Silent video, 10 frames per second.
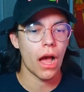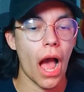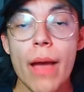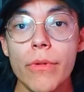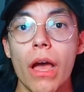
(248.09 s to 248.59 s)

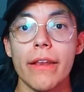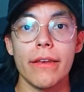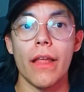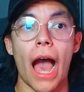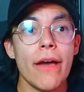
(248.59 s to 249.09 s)
I
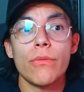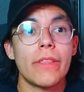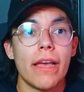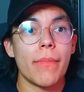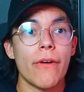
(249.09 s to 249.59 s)
don't
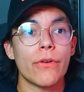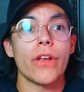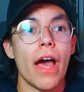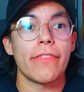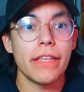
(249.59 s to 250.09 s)
think I'm ever
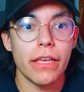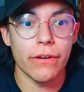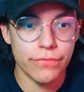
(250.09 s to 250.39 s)
not thinking of